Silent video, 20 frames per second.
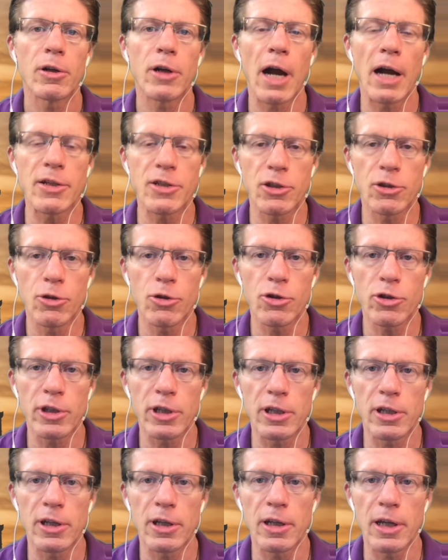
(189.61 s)

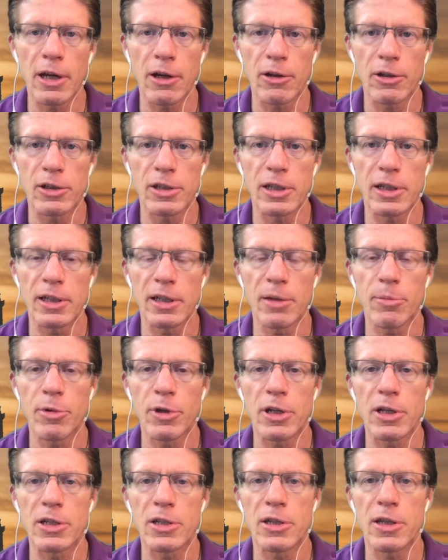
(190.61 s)
constitutionally guaranteed
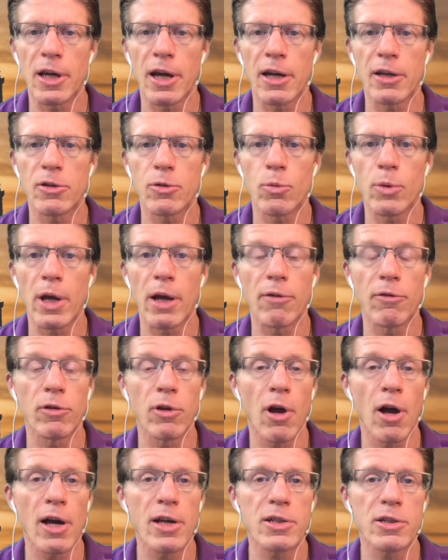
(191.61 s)
liberties that we have
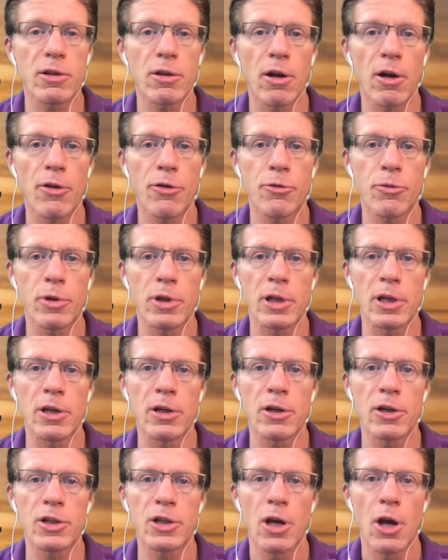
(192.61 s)
lost through the
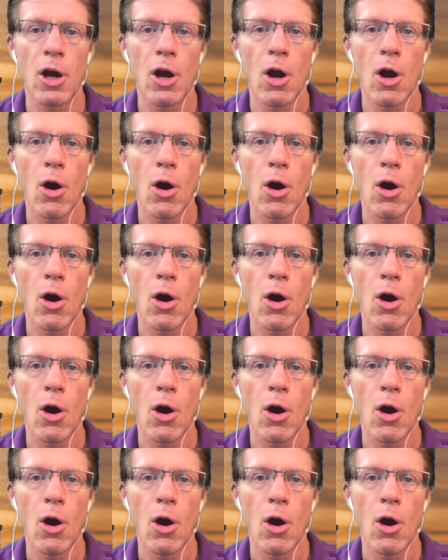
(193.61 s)
years?